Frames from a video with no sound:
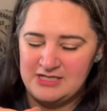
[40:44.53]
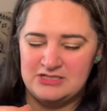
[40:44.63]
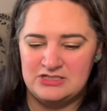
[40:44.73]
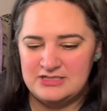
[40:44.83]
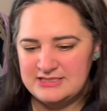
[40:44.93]

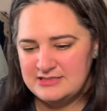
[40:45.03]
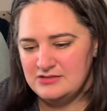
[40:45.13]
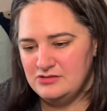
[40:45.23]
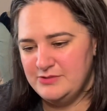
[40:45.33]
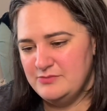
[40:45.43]
just a
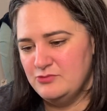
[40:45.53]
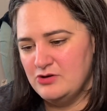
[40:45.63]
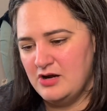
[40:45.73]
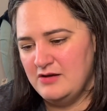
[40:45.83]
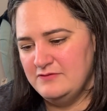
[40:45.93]
little bit more
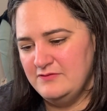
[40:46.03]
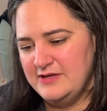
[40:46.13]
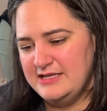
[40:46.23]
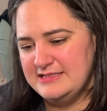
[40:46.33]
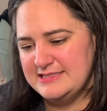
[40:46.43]
off of
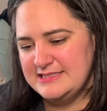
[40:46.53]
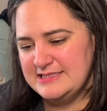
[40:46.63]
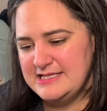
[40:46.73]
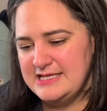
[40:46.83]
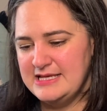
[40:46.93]
it and
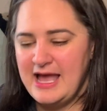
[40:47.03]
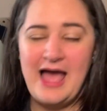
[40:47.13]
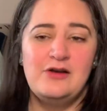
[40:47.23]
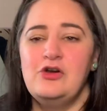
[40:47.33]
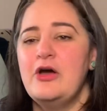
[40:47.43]
see. I
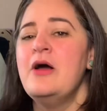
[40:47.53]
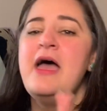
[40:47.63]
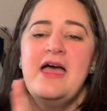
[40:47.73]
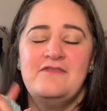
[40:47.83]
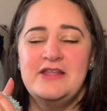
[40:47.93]
don't know
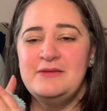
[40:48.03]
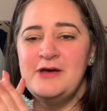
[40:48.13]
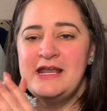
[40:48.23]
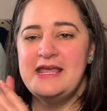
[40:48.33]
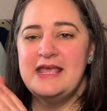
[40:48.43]
if
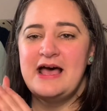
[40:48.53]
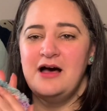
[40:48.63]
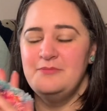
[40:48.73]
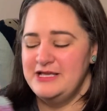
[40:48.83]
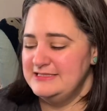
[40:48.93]
anybody
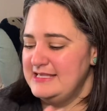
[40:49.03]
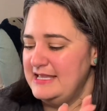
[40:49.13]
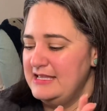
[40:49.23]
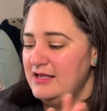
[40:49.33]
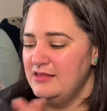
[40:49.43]
is
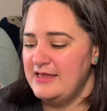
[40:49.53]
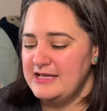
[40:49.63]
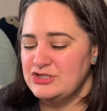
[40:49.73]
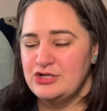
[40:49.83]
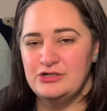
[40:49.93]
a
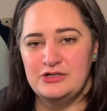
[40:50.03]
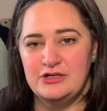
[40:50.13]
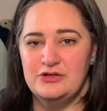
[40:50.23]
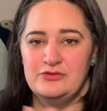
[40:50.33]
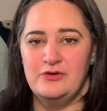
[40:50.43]
latch hook
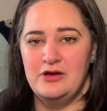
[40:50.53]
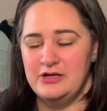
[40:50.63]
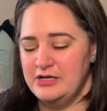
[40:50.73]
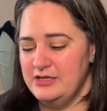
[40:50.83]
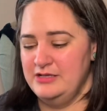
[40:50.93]

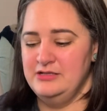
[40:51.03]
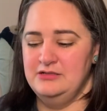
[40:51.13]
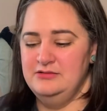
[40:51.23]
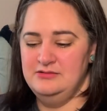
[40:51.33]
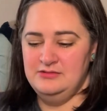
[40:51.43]
rug
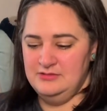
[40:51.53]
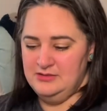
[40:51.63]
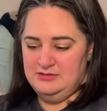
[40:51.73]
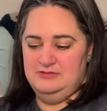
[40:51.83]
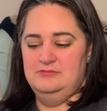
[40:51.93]

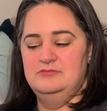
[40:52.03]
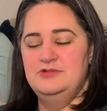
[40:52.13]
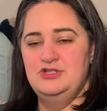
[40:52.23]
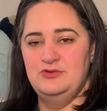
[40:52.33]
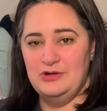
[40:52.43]

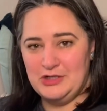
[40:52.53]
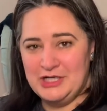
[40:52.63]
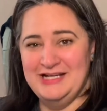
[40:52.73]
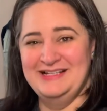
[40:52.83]
doer.